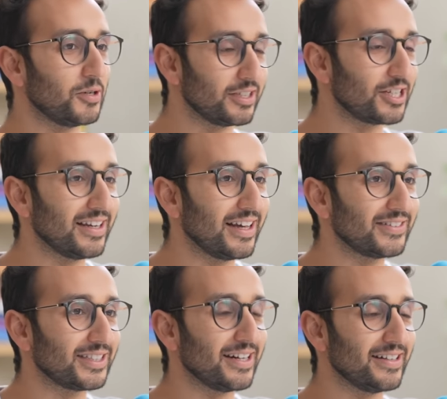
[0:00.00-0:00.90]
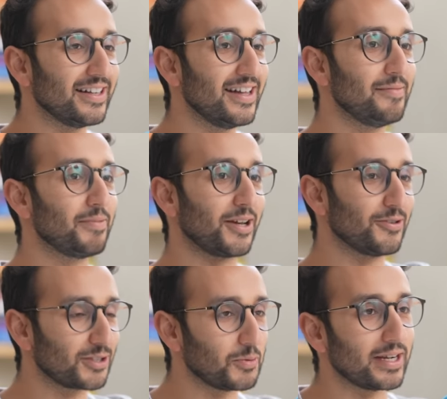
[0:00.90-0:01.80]
want a chill lifestyle, but yep. I
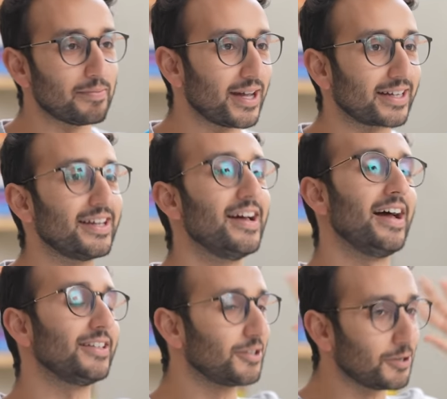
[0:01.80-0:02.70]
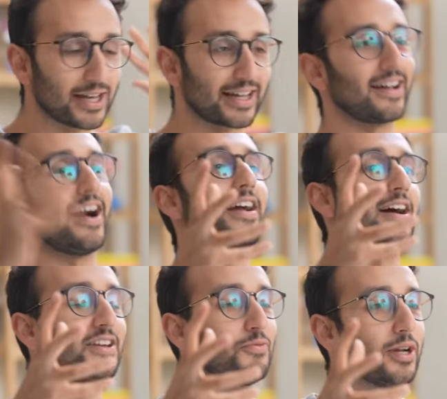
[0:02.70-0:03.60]
also want impact. And so like, I
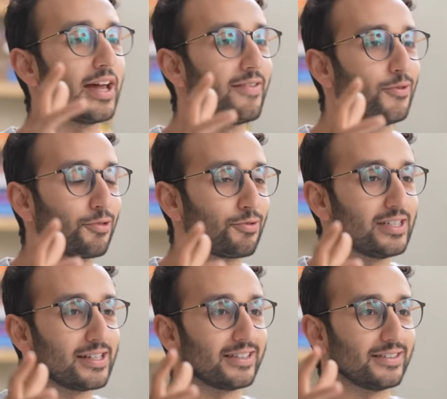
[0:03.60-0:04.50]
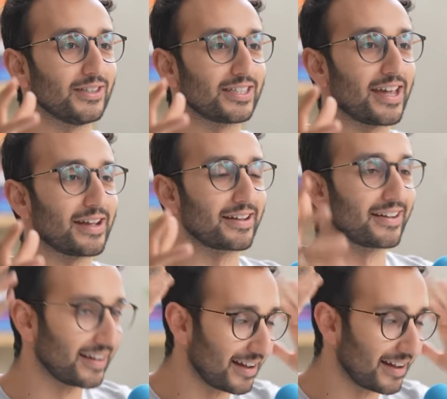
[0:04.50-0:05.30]
kind of want to have all three slices of this cake.